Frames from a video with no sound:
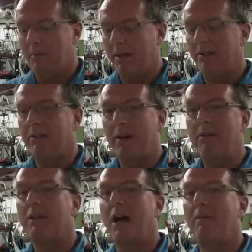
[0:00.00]
Because
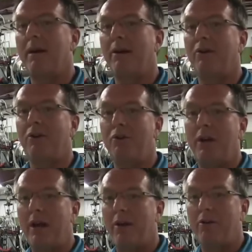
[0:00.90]
every time I go to do
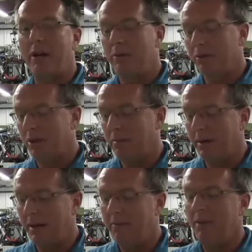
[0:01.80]
an add-on rating with
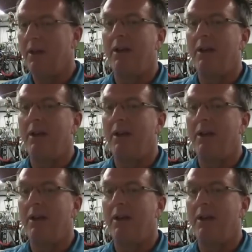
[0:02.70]
somebody,